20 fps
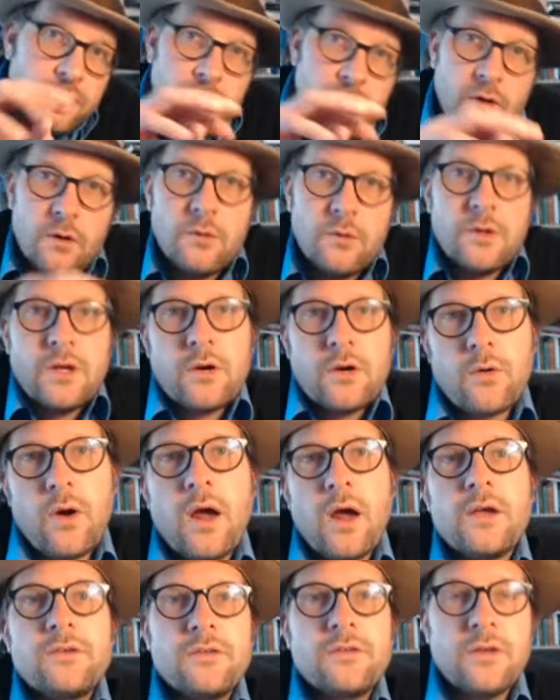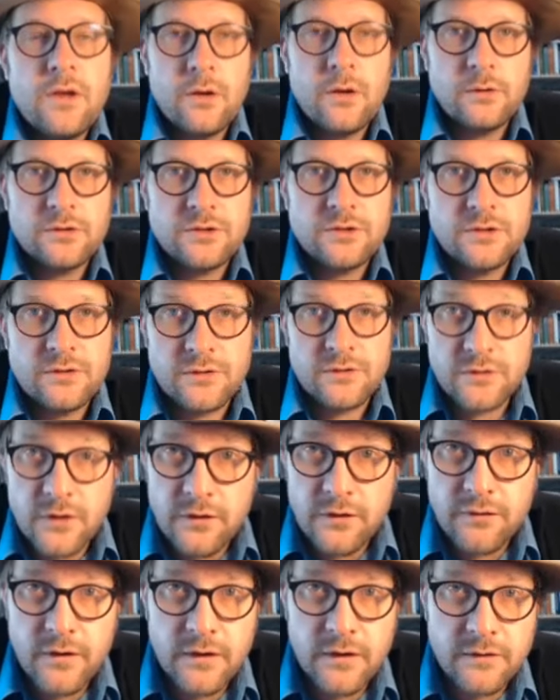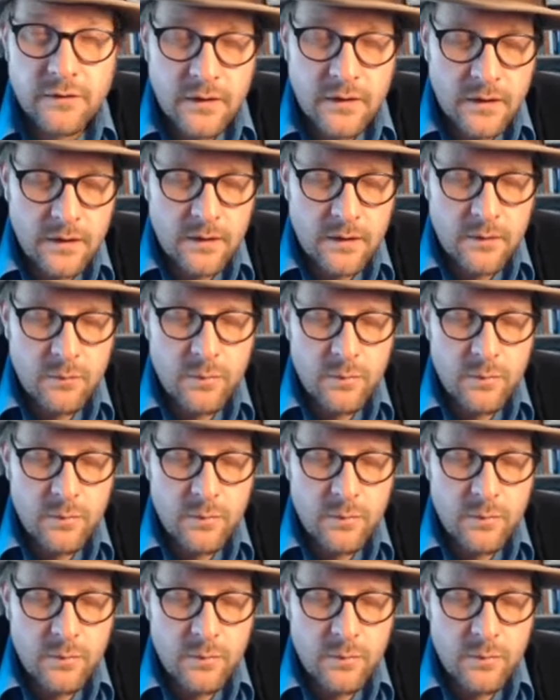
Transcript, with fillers: slowly across the ocean surface,